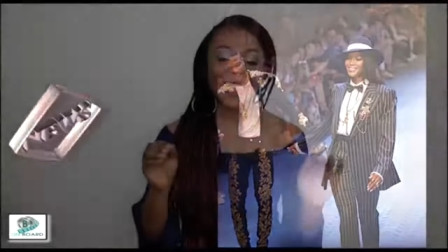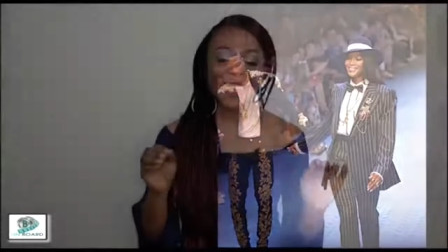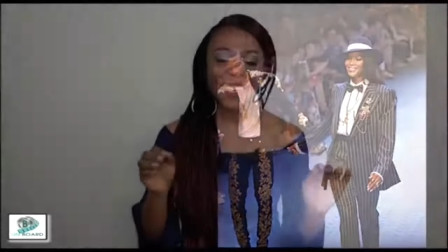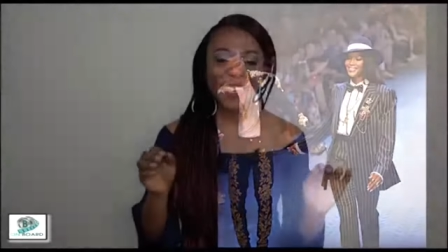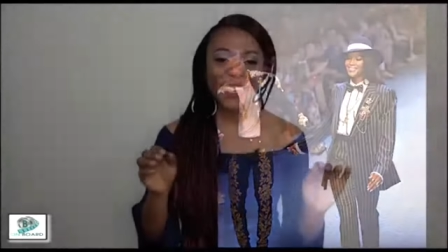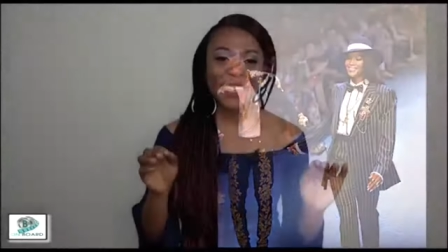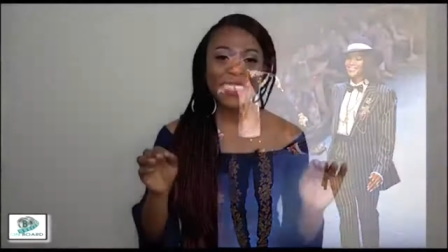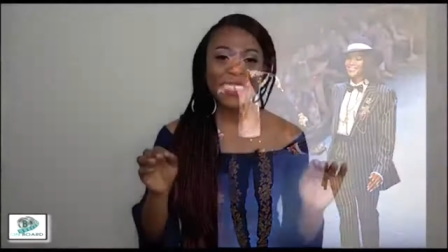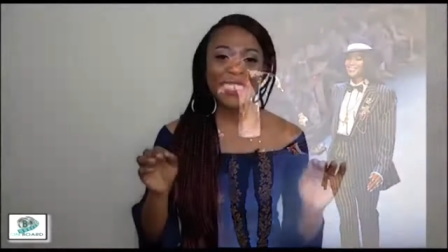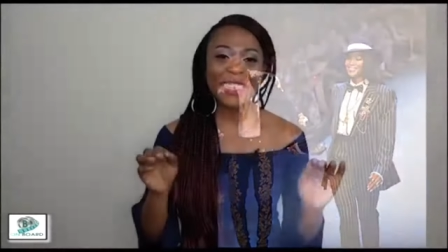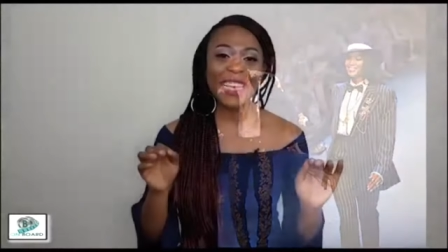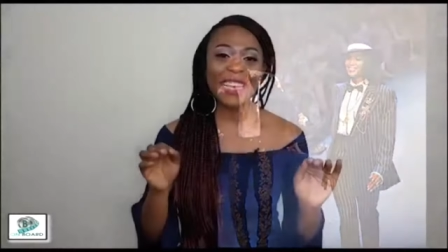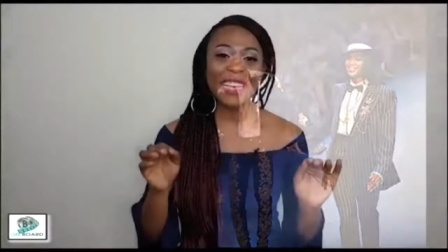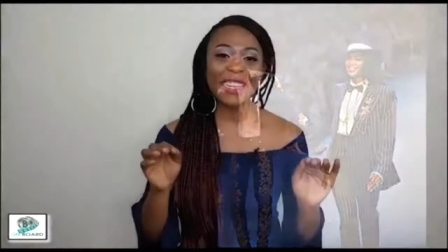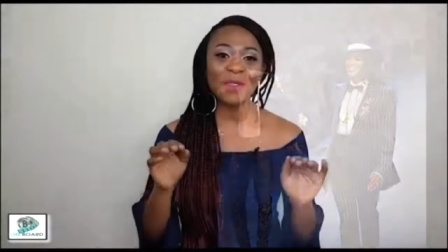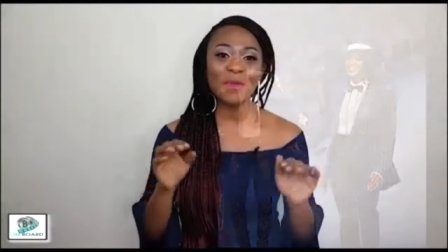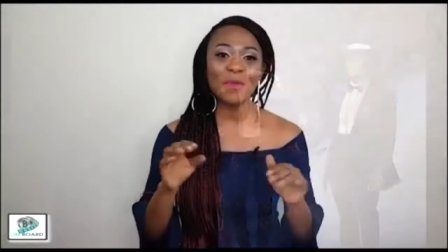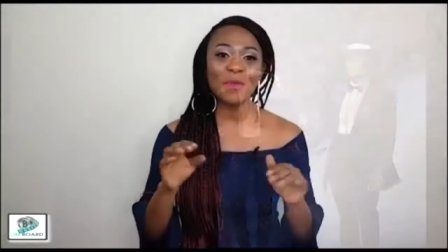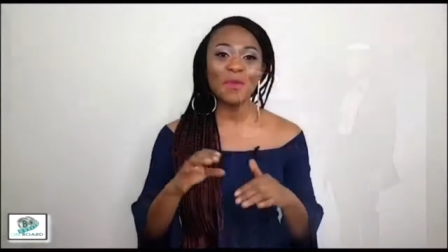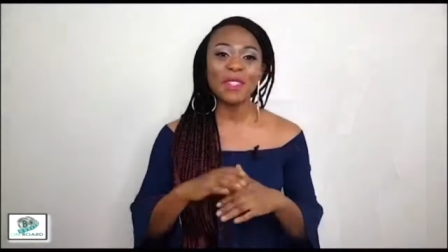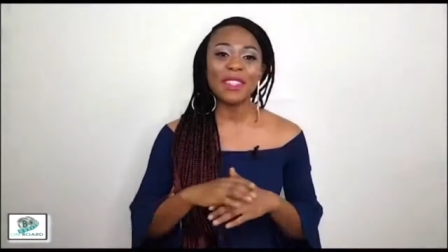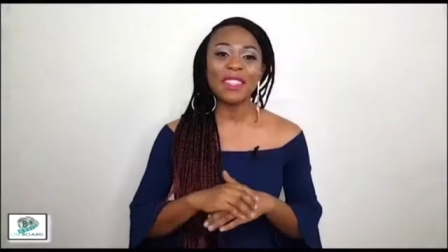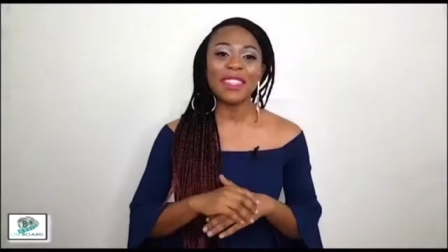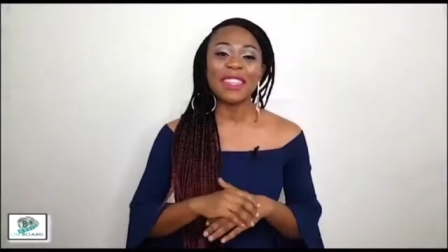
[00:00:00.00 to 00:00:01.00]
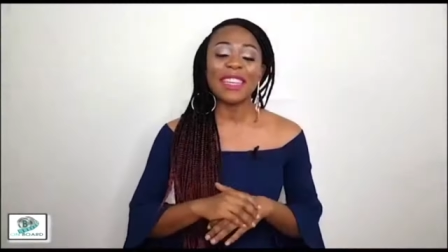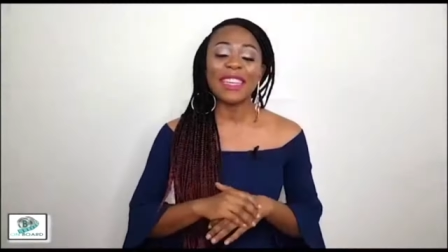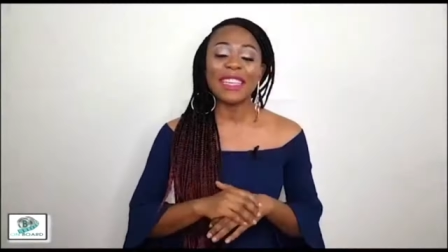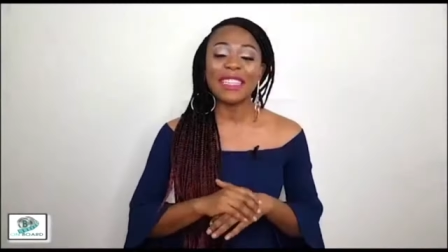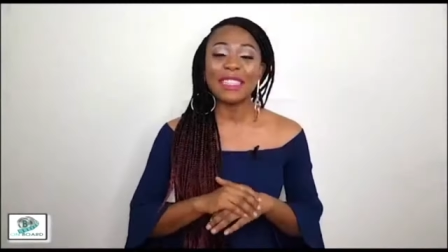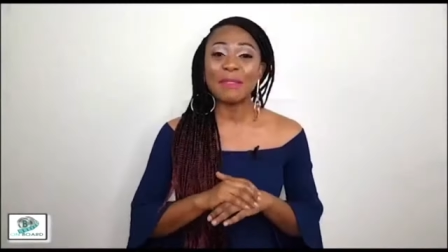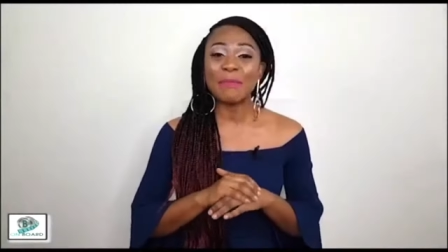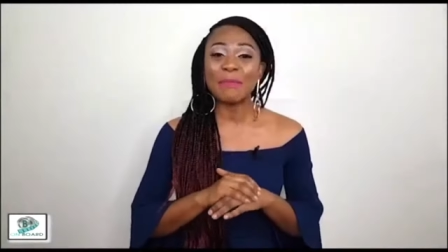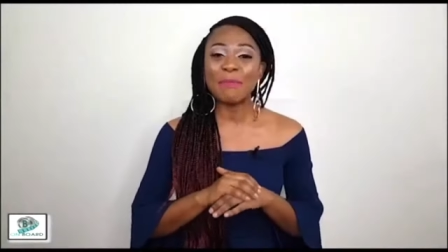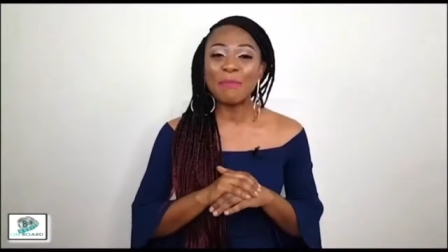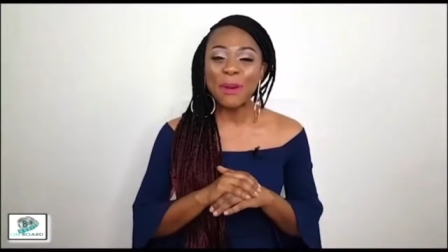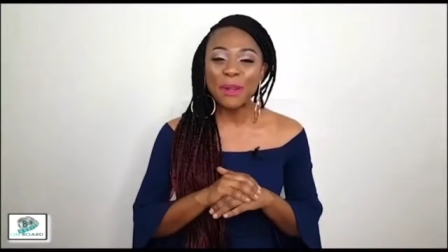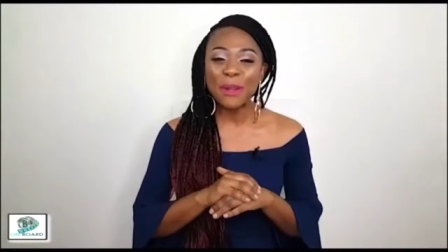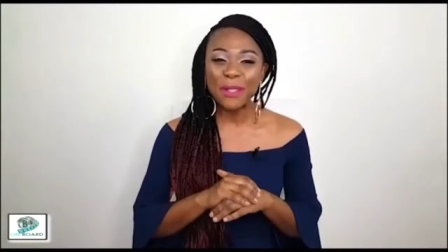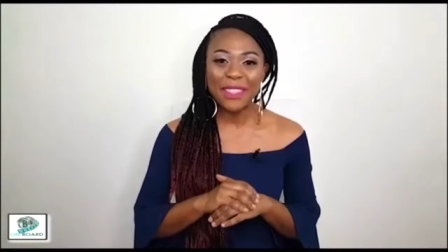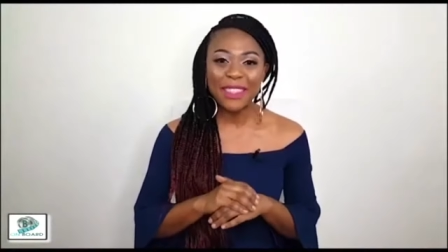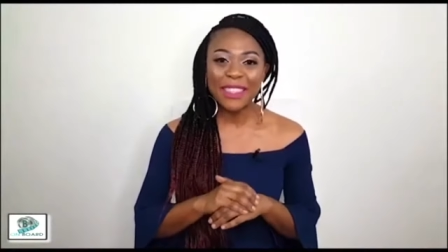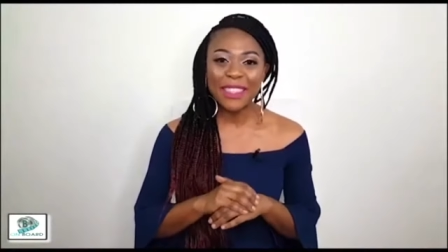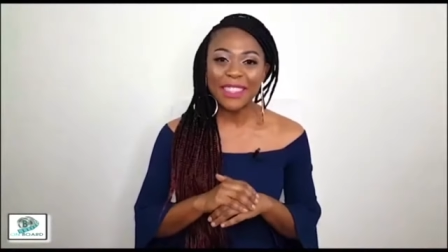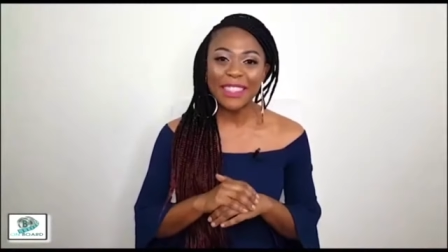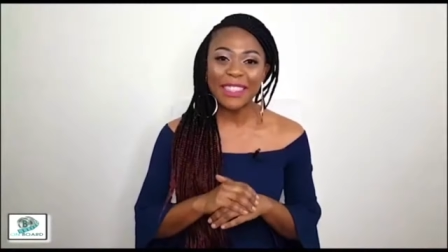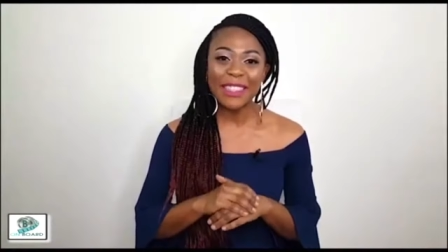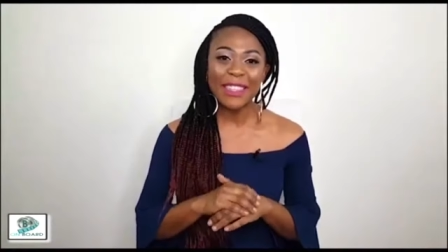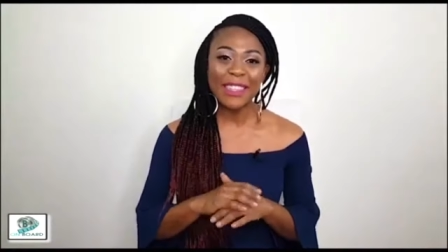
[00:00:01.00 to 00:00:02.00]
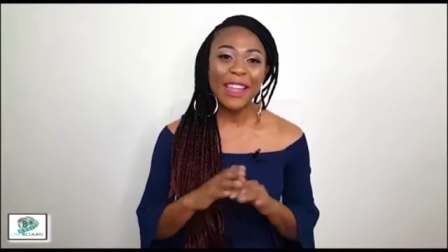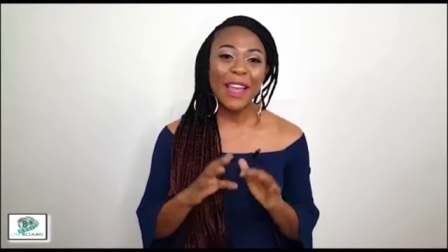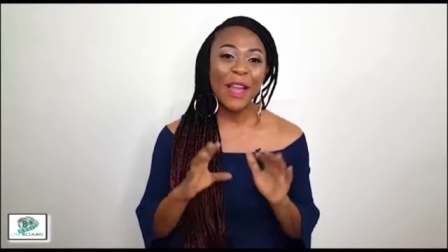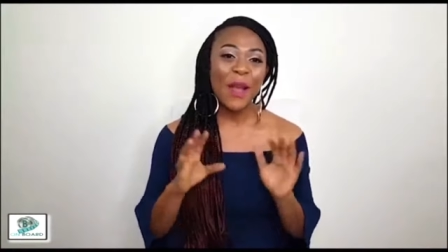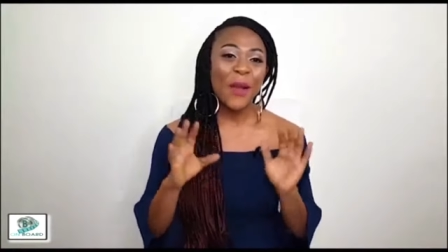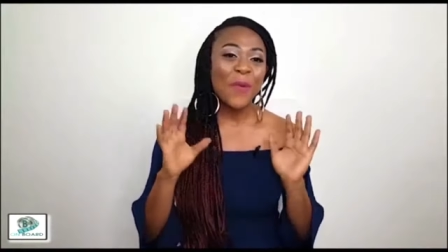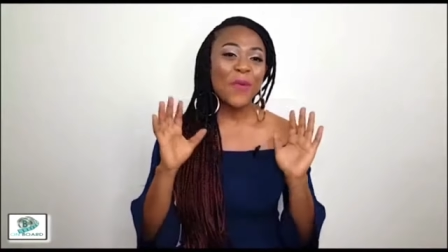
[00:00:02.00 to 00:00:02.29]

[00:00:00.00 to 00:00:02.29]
hidden talent which is modeling.